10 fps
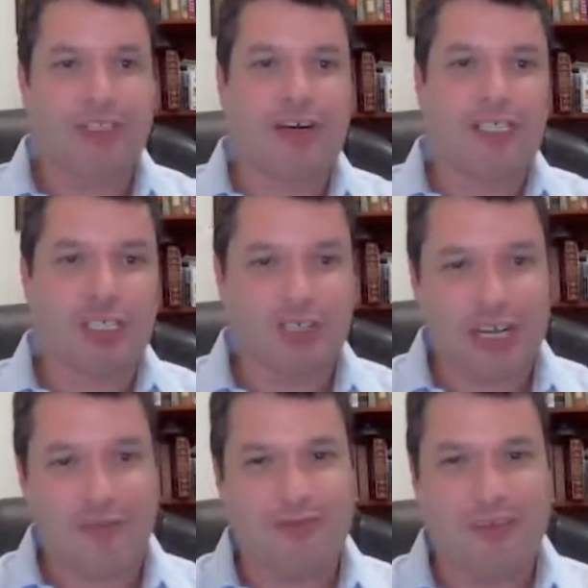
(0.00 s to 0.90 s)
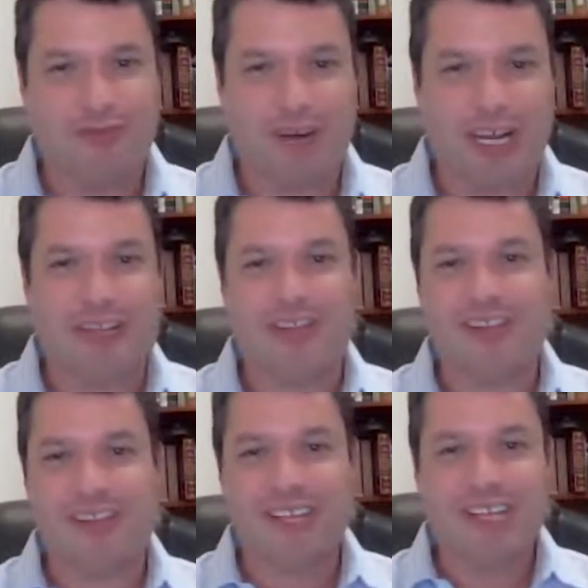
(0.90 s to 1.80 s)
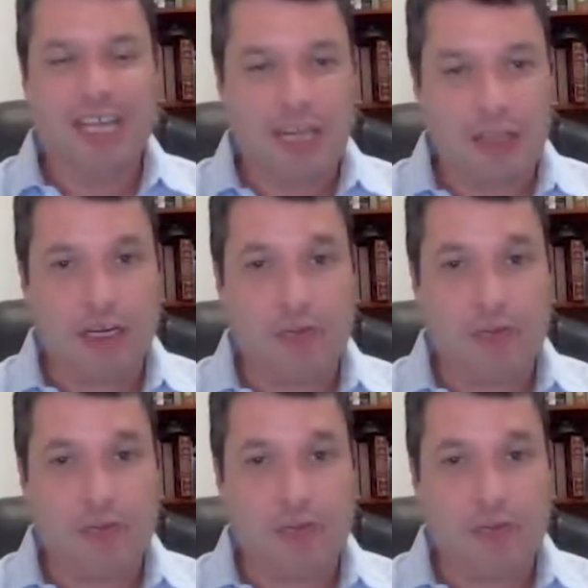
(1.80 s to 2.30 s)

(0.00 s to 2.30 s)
The Arch of Triumph in France and other.